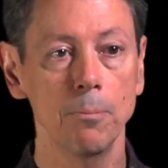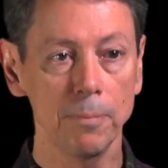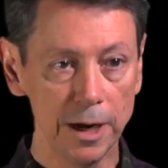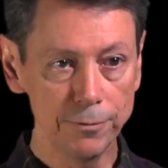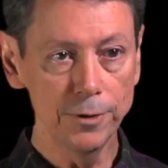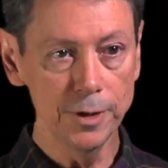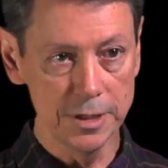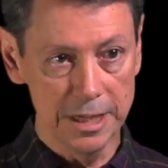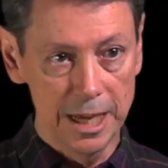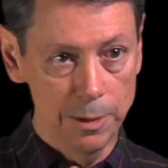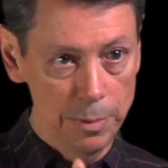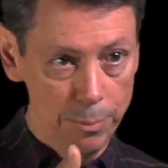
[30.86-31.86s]
Mindfulness
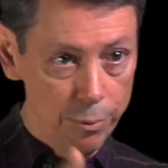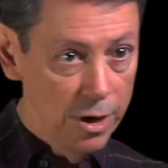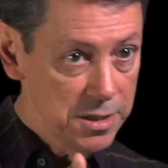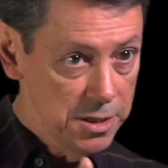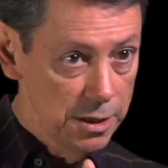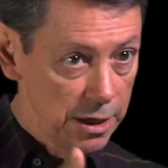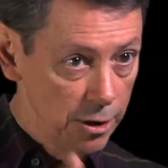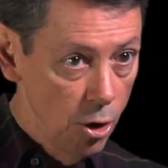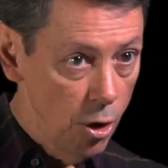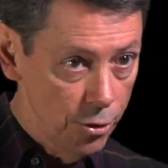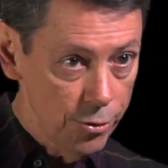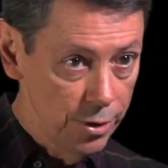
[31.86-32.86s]
can be present in
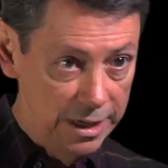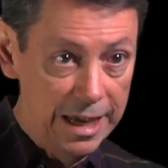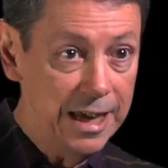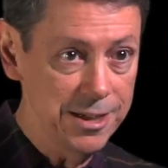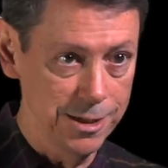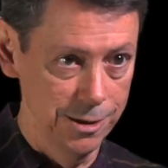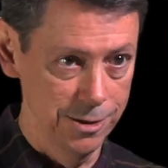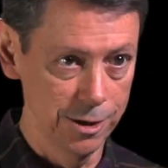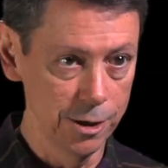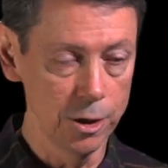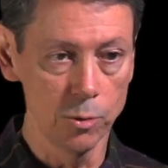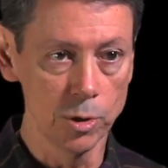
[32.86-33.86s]
all three cases.
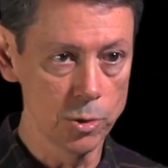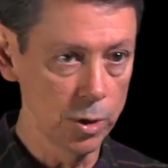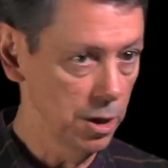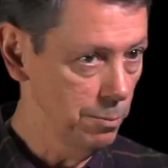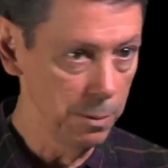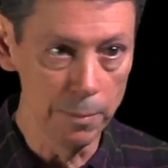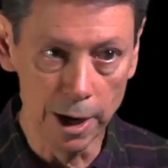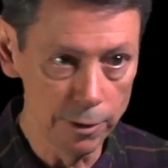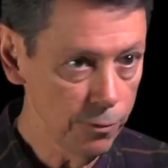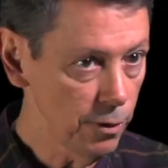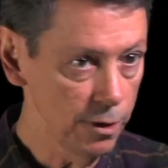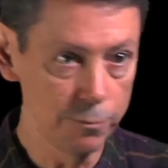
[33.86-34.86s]
In other words, we can be
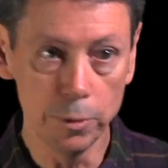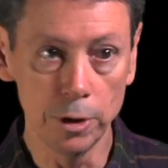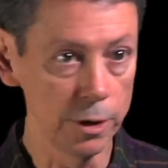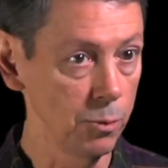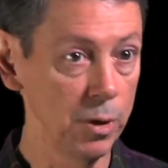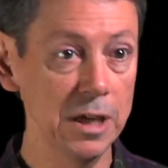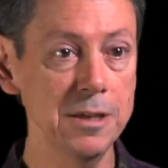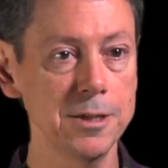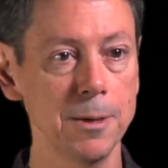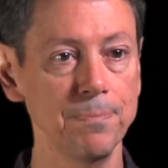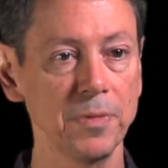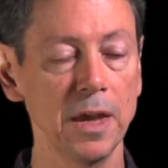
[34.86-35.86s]
mindful of pulling
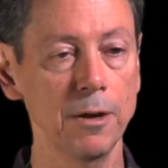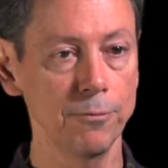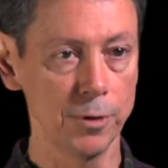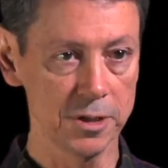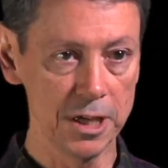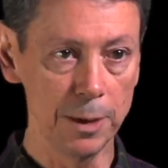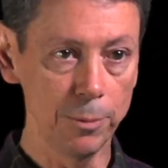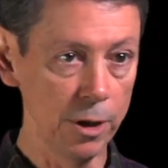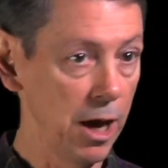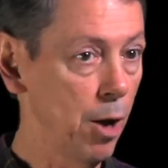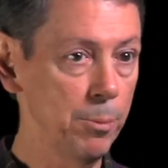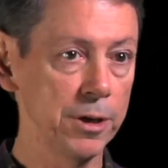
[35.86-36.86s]
weeds, for
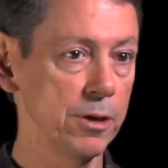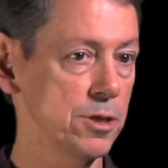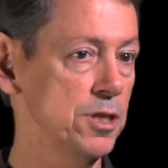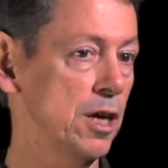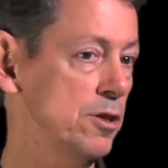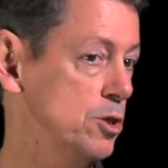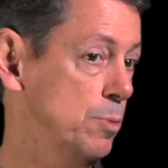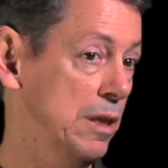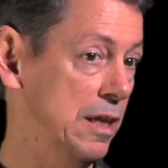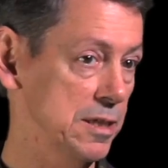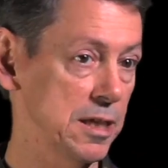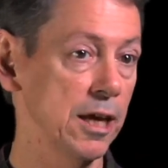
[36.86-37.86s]
example, helping ourselves to be
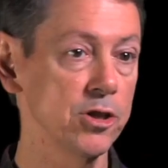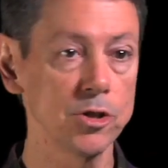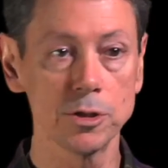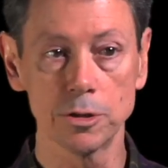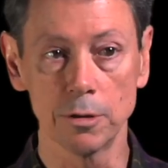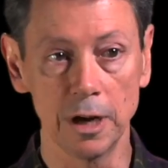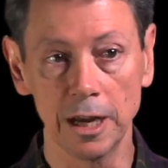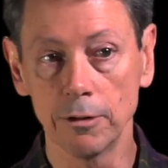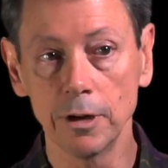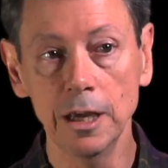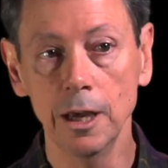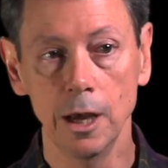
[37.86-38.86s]
less anxious or
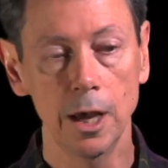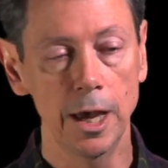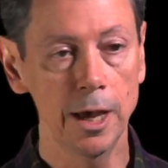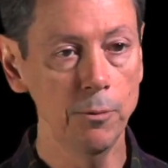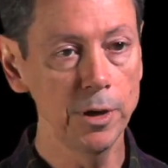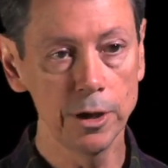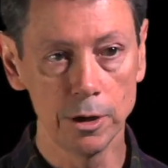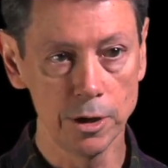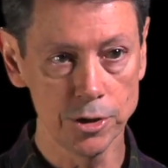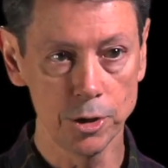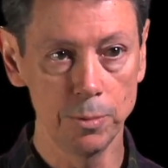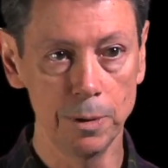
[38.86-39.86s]
angry, and we can
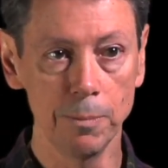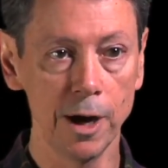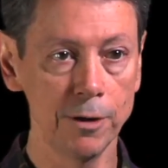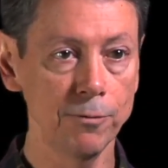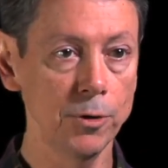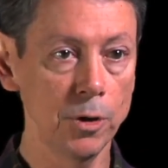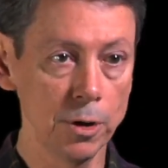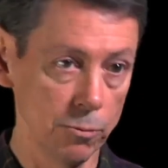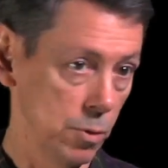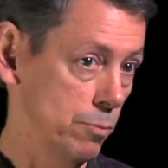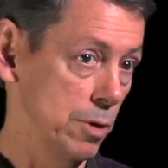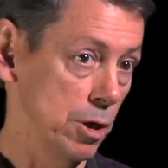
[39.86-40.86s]
also be mindful
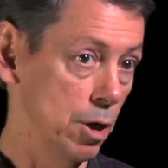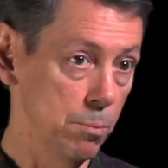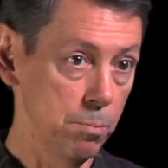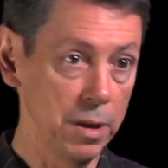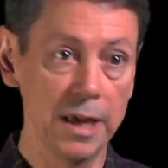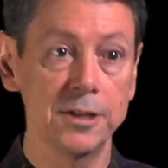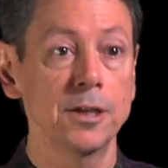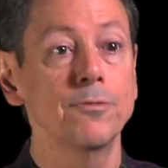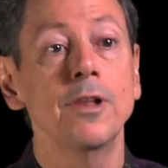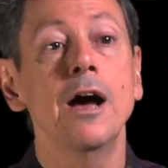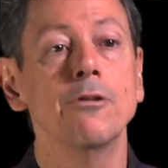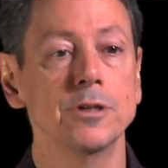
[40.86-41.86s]
when we are planting
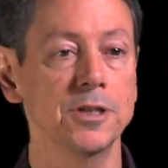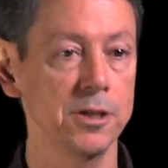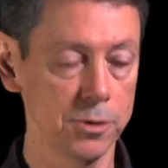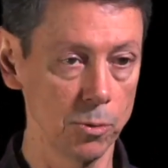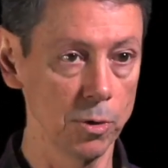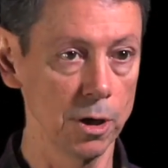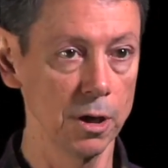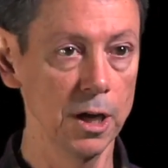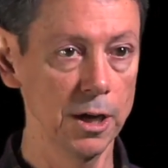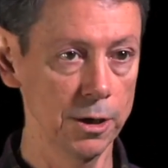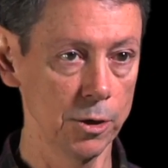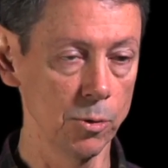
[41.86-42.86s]
flowers, as it were.
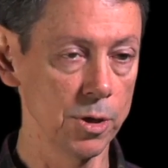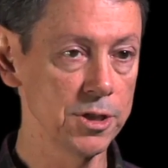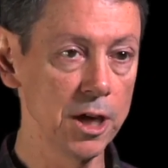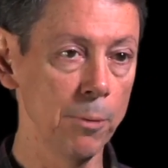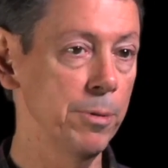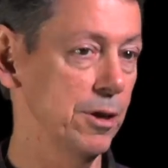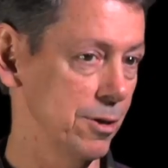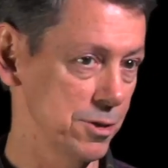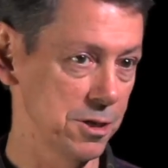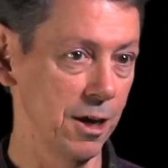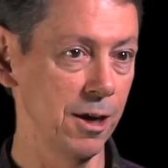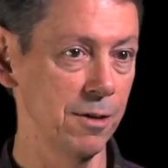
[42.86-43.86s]
In other words, helping
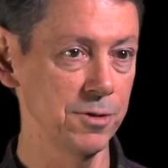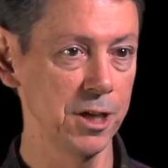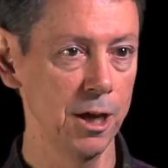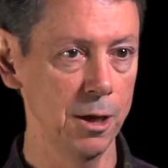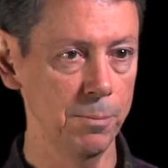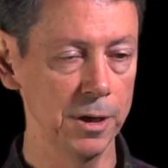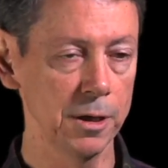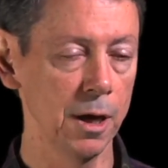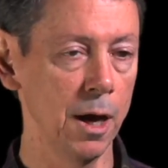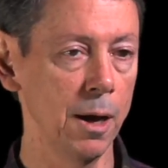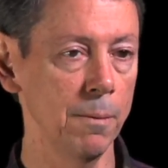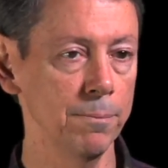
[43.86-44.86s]
ourselves
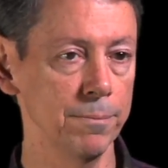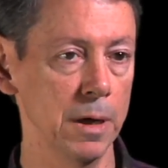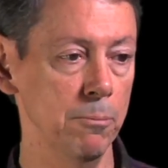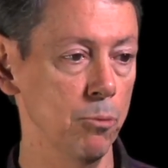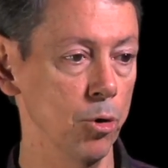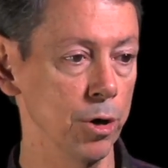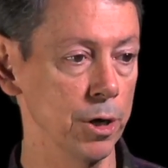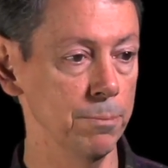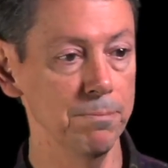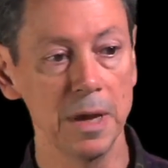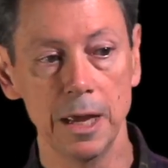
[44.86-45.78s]
become more,